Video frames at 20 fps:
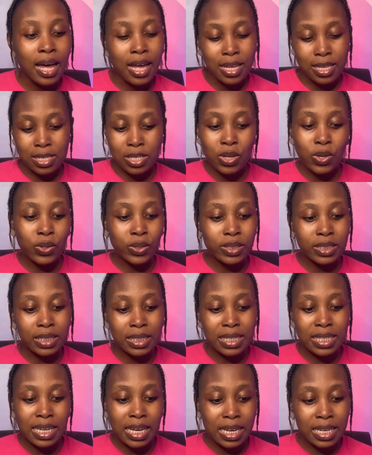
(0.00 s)
So the
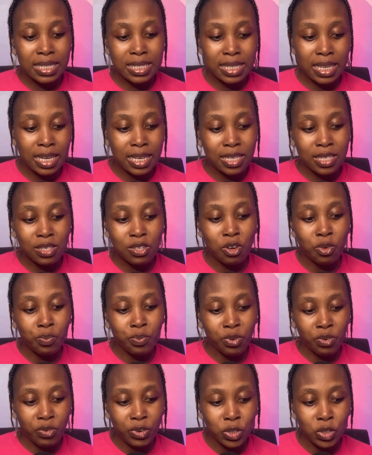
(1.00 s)
next is your
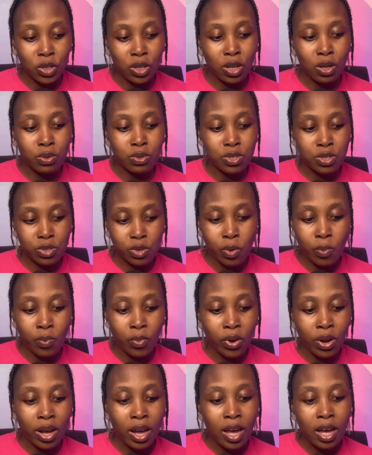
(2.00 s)
professional
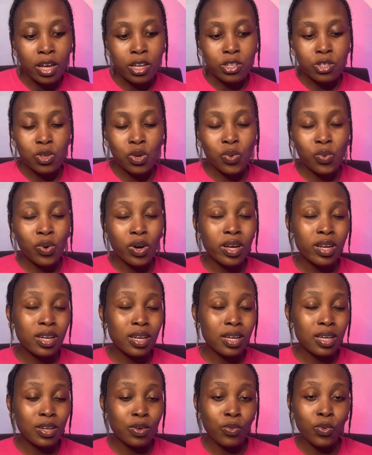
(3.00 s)
summary. So
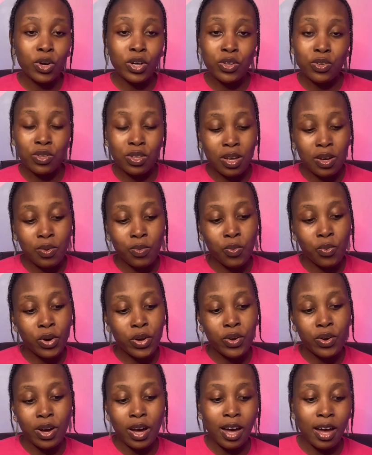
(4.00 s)
what
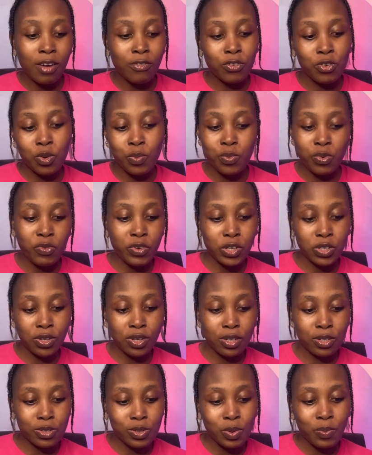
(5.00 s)
you have in your
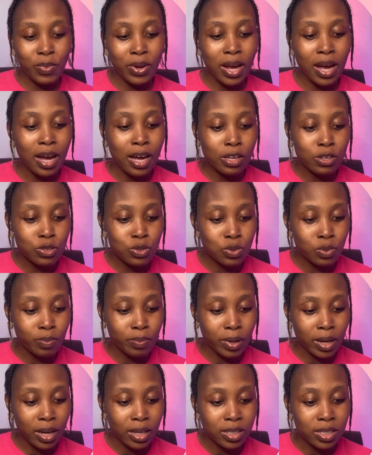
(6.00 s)
professional summary has to
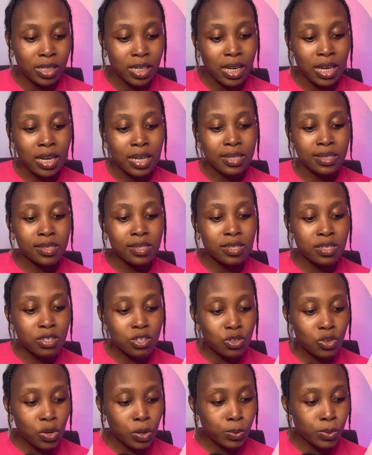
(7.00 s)
match the
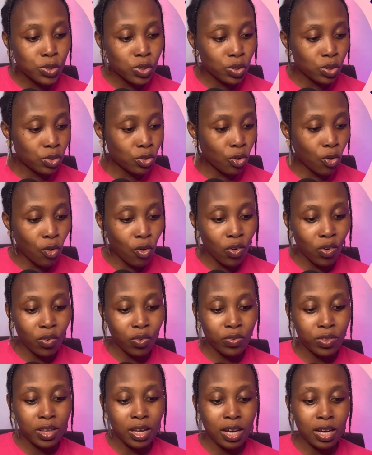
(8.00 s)
description of
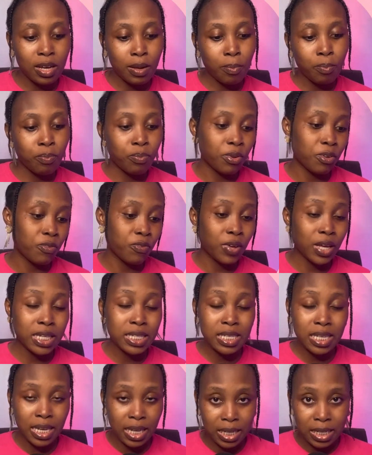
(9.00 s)
their
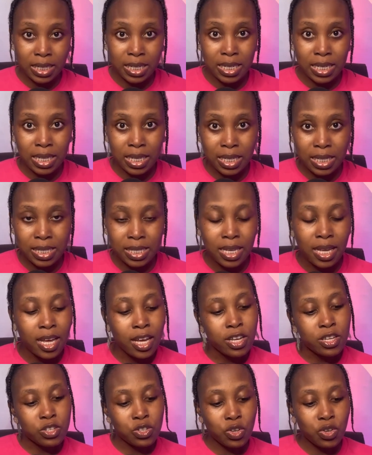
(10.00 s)
perfect candidate.
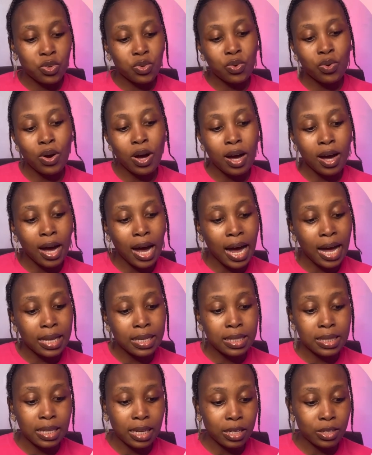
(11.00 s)
So you
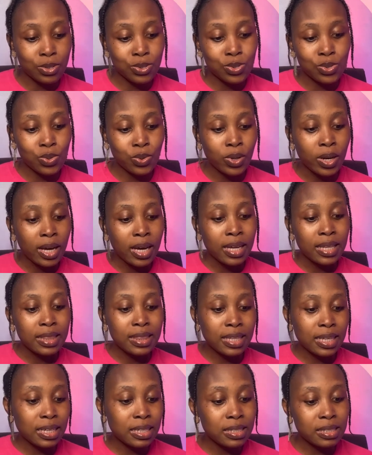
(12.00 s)
add that too.
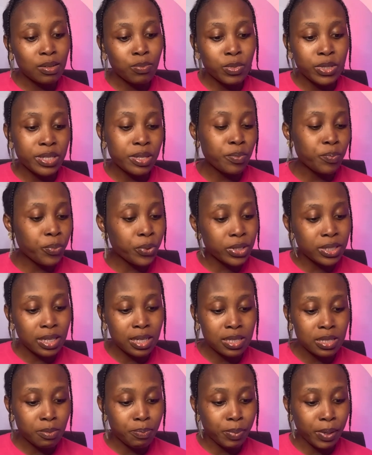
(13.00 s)
Then the most
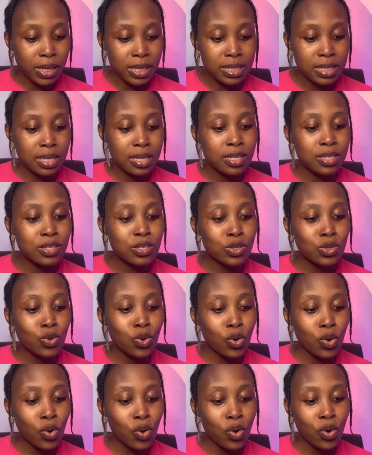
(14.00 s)
important part is
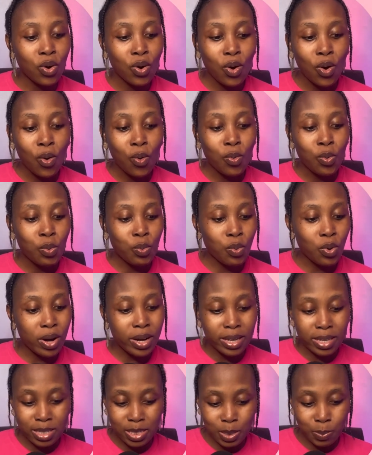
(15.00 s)
your
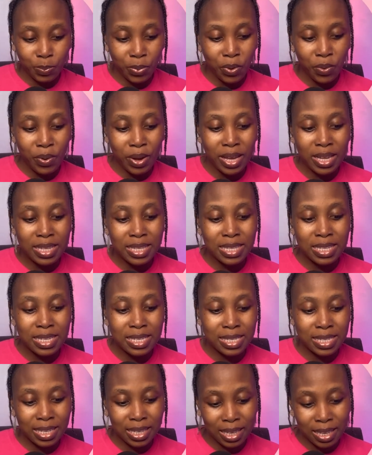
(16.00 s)
work experience,
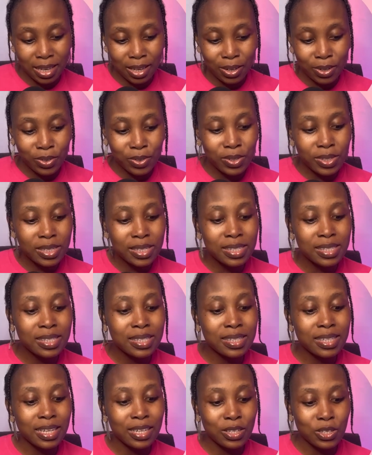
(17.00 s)
skills,
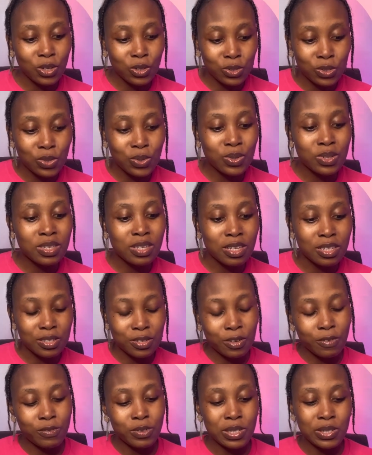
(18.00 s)
then your tools and
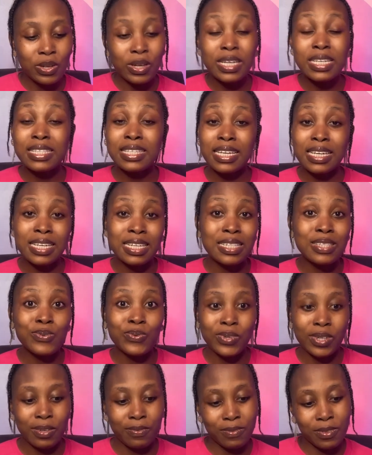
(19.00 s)
software. So let's take it
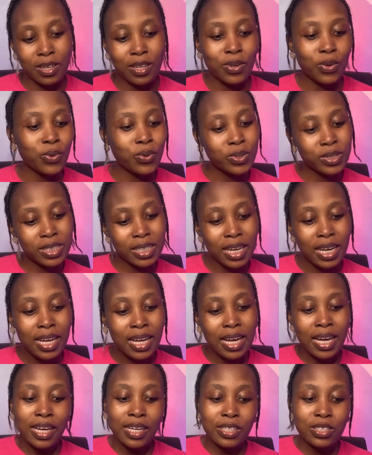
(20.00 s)
one after the other.
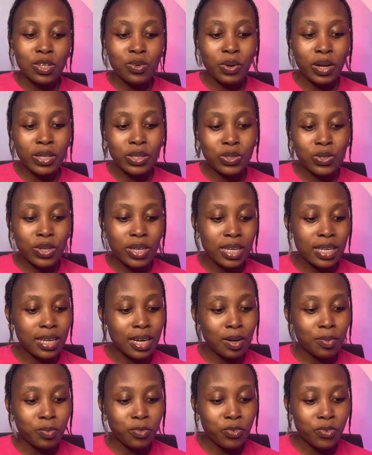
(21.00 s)
So we're talking
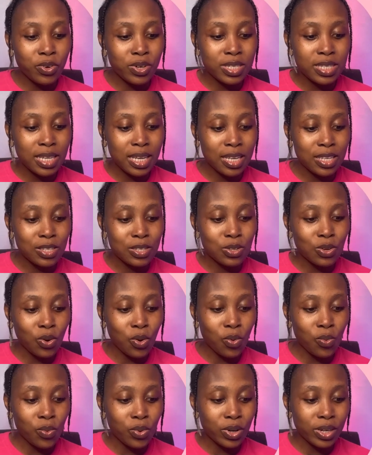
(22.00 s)
about, first is
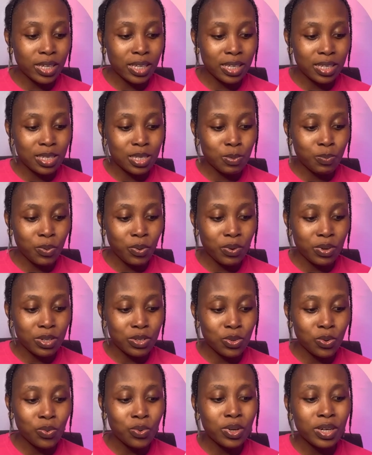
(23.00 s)
your work experience.
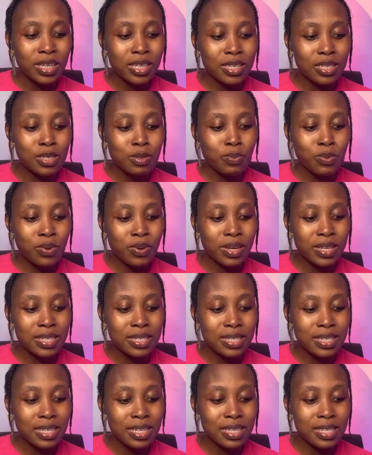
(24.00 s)
Your work
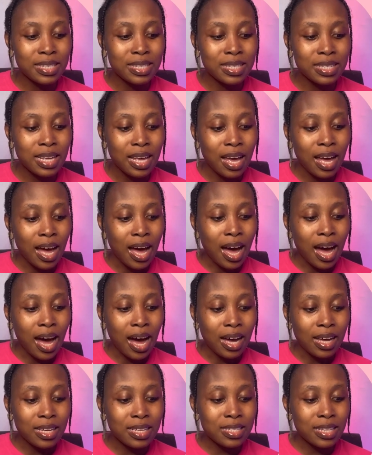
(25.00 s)
experience is
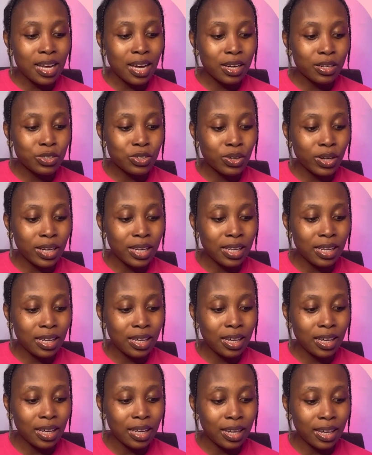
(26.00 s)

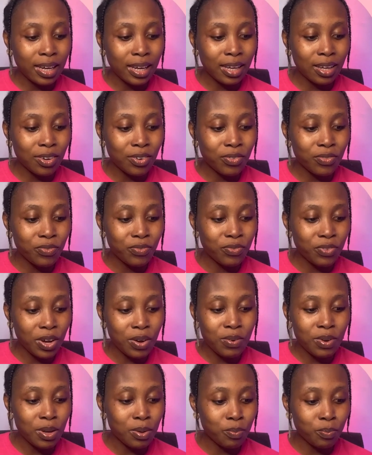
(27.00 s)
actually
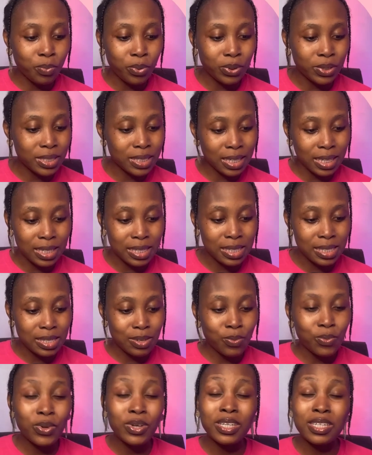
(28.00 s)
very important.
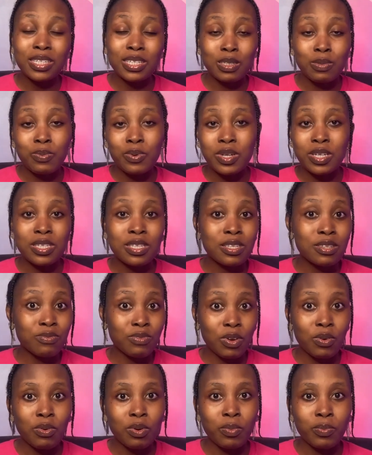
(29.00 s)
Work experience is
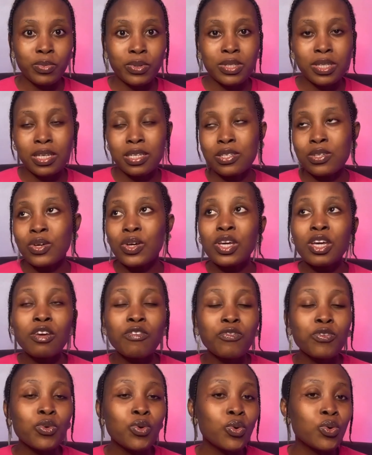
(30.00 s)
very important. So
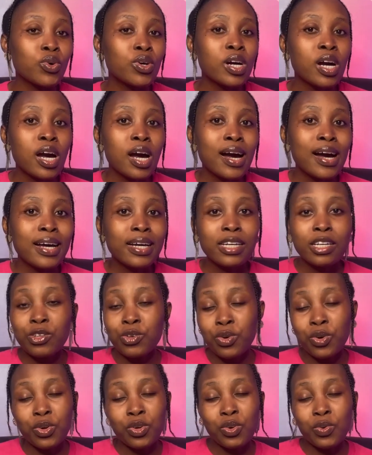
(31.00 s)
if you
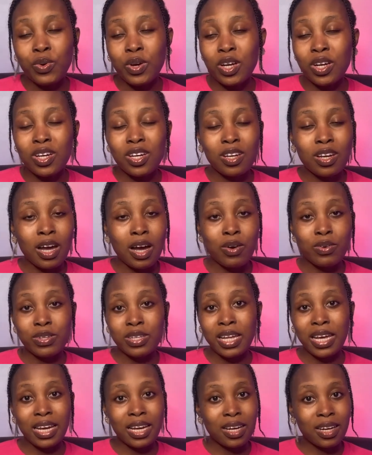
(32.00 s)
I was
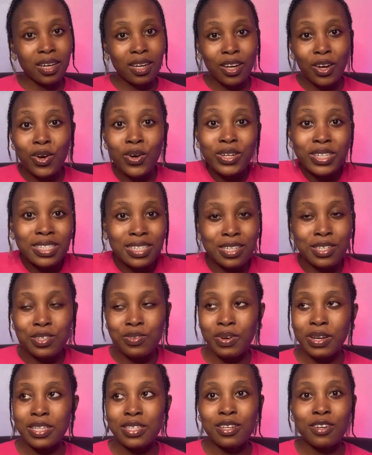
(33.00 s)
like a content
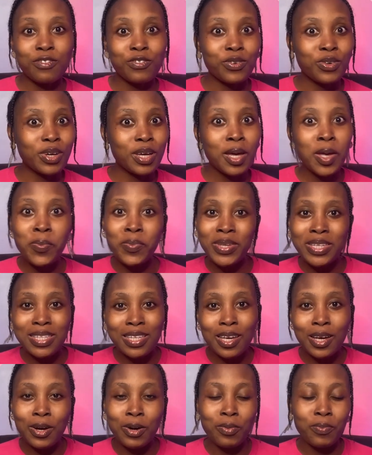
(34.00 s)
writer for
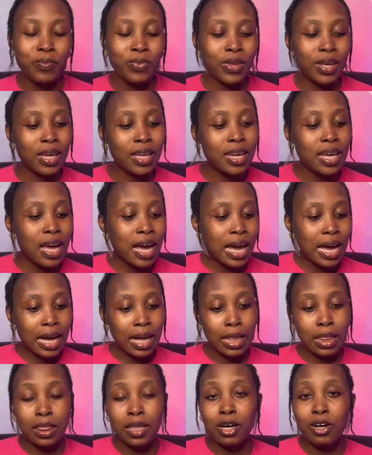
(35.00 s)
ABC company,
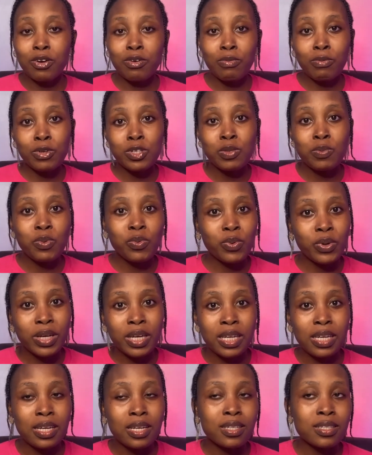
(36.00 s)
and now I'm going to be
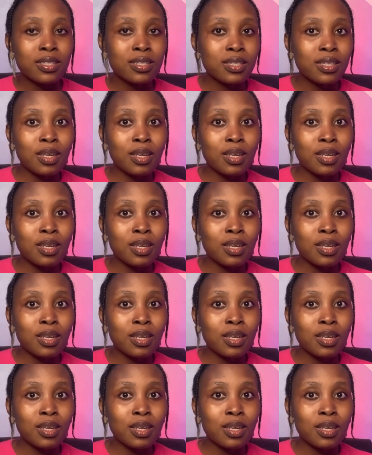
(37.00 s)
working as a